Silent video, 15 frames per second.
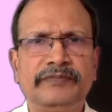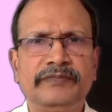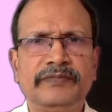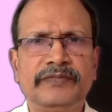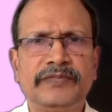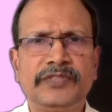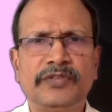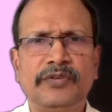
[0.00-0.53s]

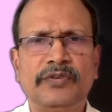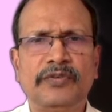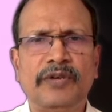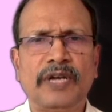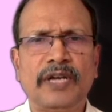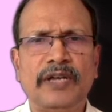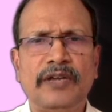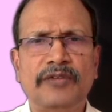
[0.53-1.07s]
So
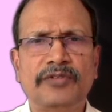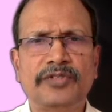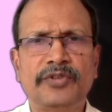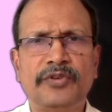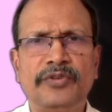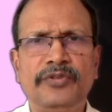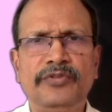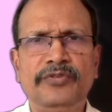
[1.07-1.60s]
I have
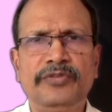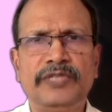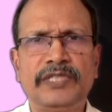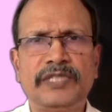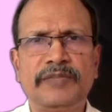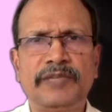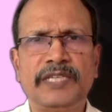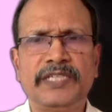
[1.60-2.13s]
shown you these
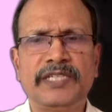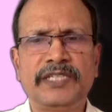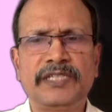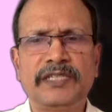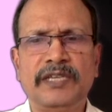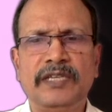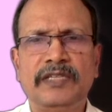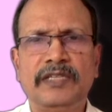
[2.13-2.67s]
images,
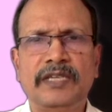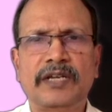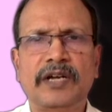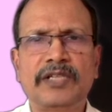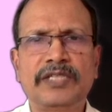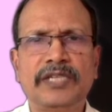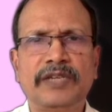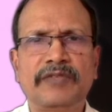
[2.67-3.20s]
the
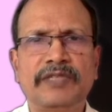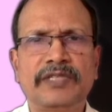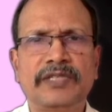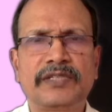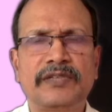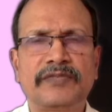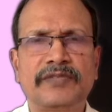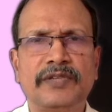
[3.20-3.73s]
consequences
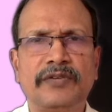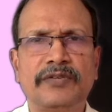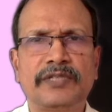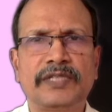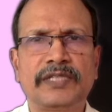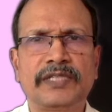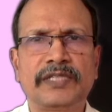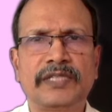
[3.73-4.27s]
of
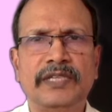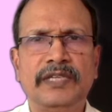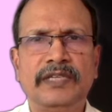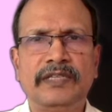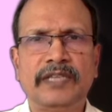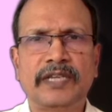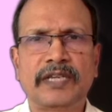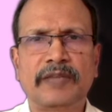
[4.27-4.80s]
cirrhosis
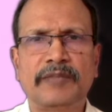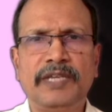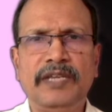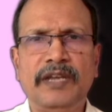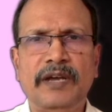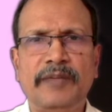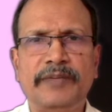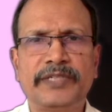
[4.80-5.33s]
that can
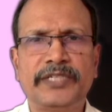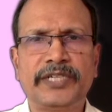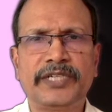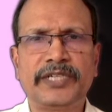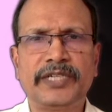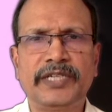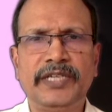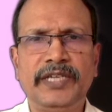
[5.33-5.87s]
be
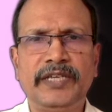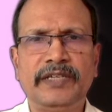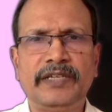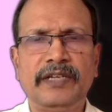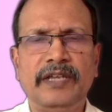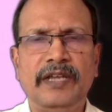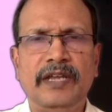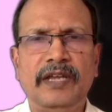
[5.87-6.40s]
appreciated here.
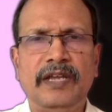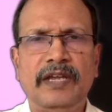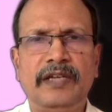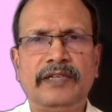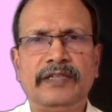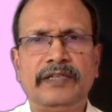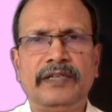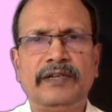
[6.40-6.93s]

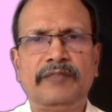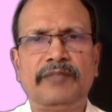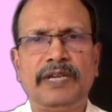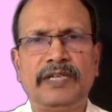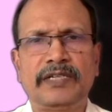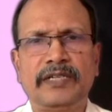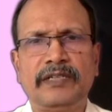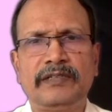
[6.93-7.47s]
And
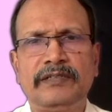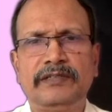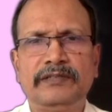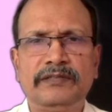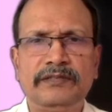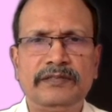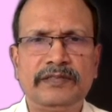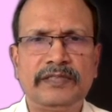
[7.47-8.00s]
but
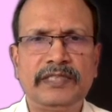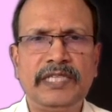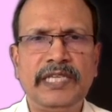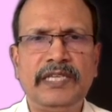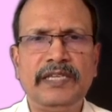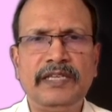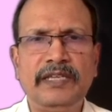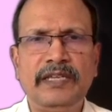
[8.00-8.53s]

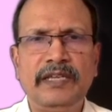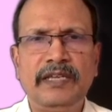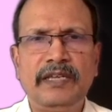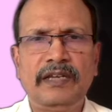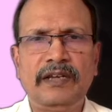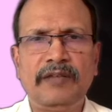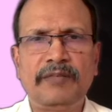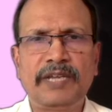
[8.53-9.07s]
see,
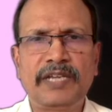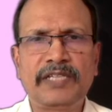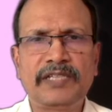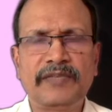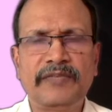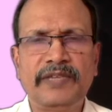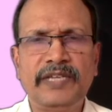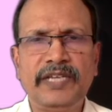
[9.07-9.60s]
because
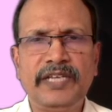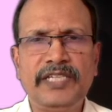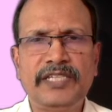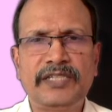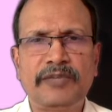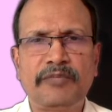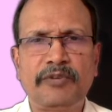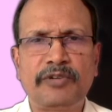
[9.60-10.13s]
of increased
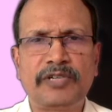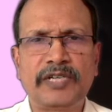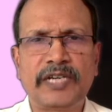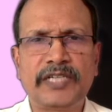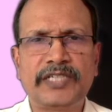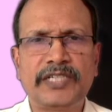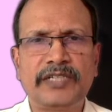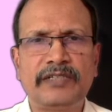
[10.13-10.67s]
portal
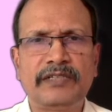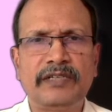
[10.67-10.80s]
tension,